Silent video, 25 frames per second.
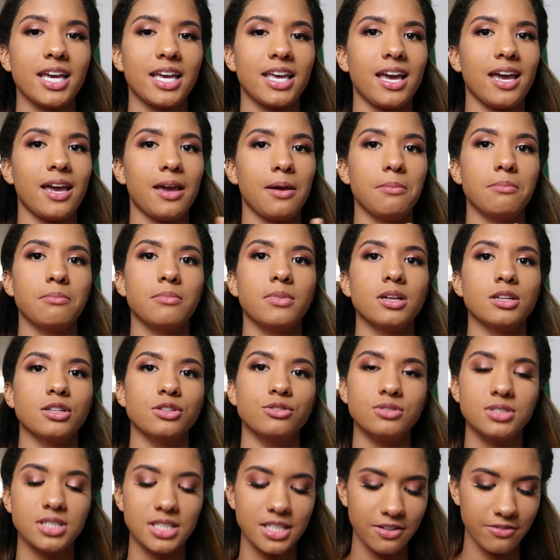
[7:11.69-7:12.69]
It came
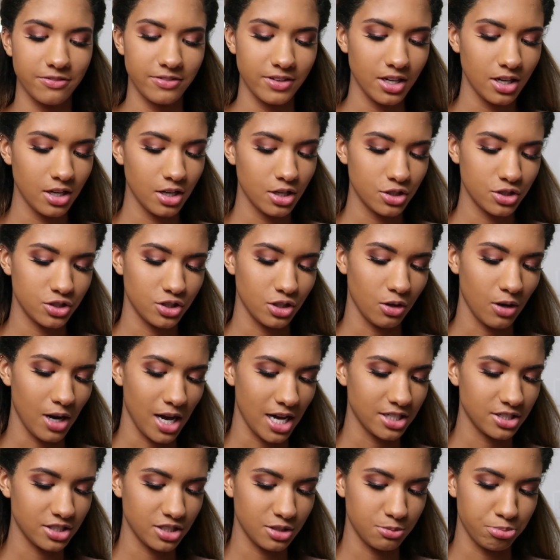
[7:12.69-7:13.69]
loose leaf. So
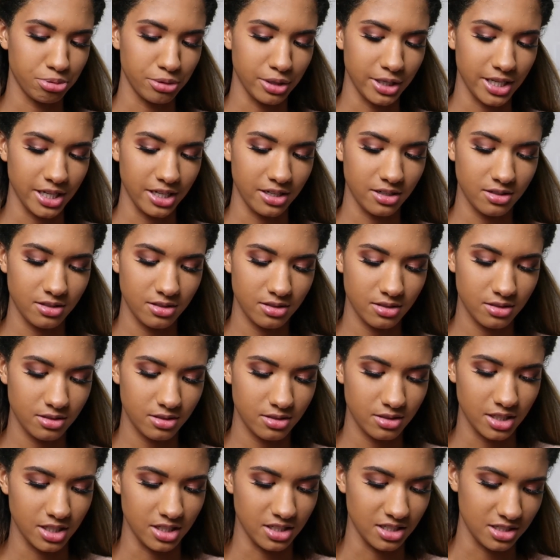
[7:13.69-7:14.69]
I just put it
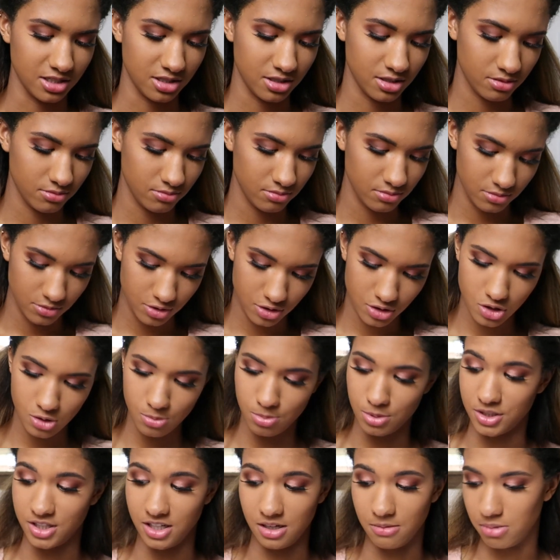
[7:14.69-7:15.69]
in this
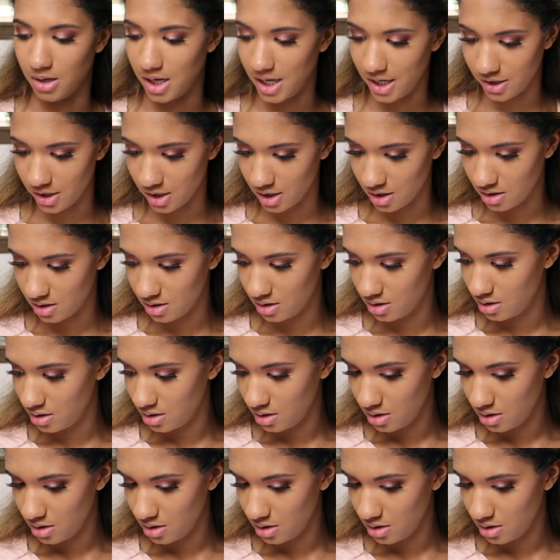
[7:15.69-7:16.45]
super cheap binder.